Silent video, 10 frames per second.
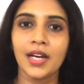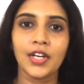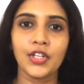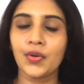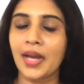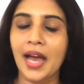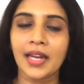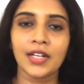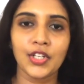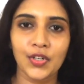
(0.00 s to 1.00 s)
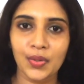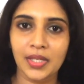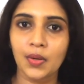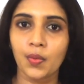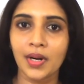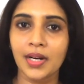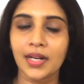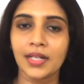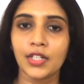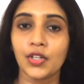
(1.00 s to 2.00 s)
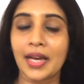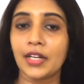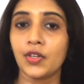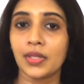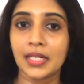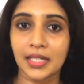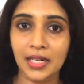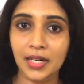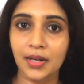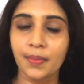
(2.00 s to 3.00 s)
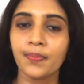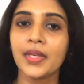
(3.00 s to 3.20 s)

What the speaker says: you can use the term